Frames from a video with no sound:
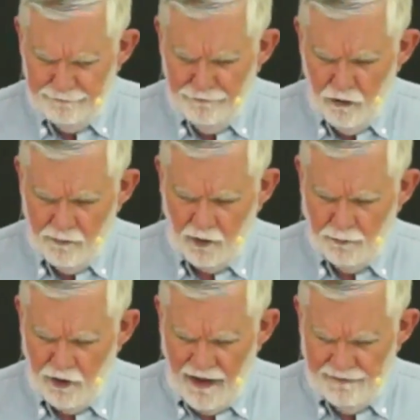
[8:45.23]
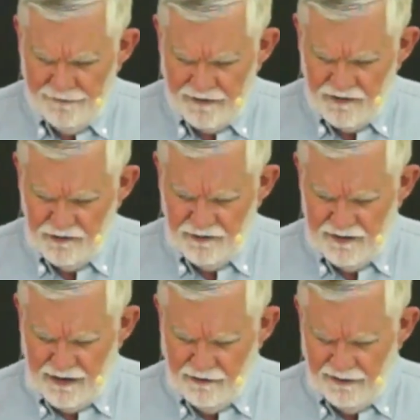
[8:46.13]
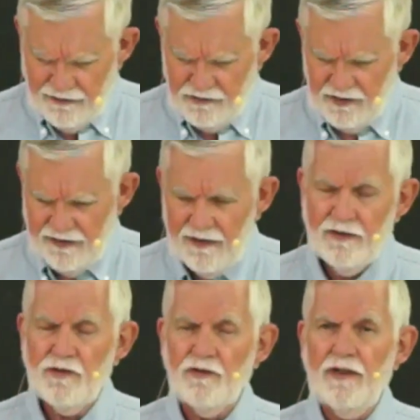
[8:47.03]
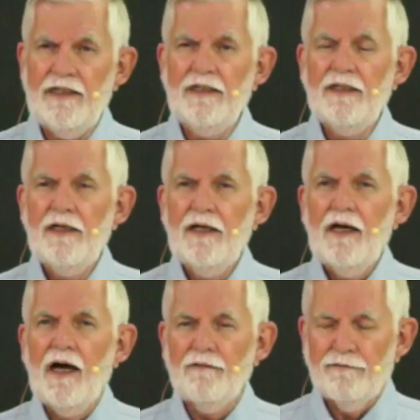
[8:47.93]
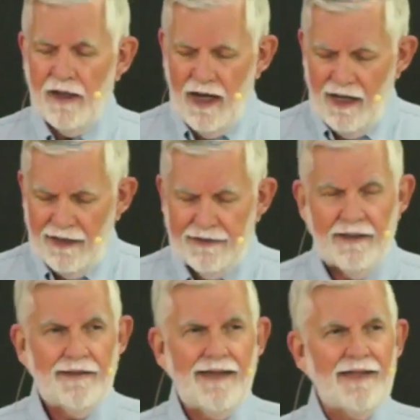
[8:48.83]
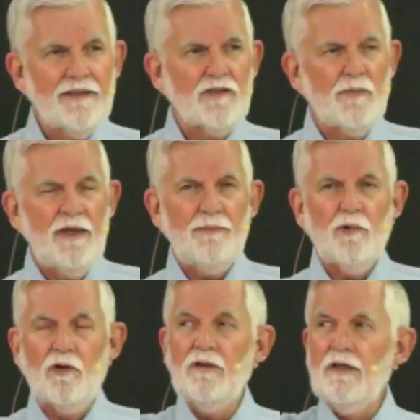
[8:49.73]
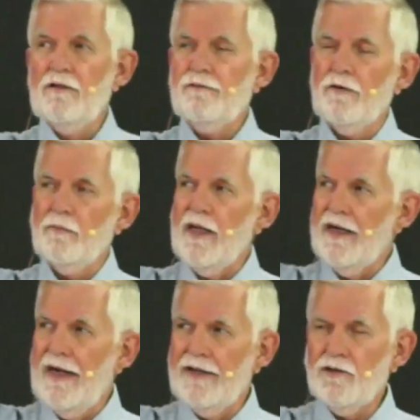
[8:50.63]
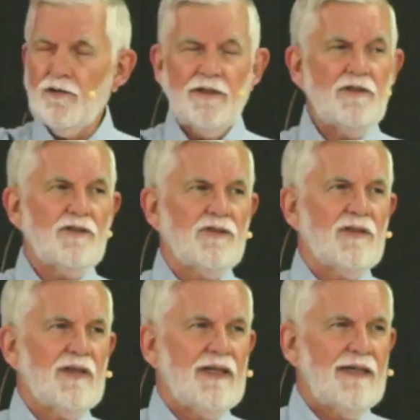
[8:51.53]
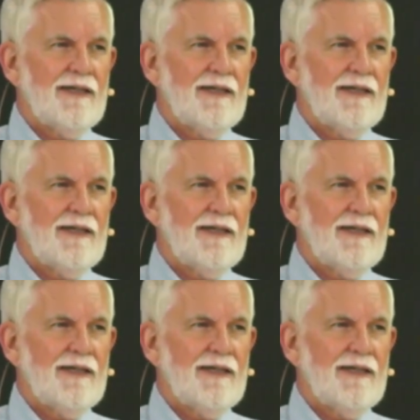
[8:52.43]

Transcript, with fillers: The former prophets tell us the history of God and his people from the entrance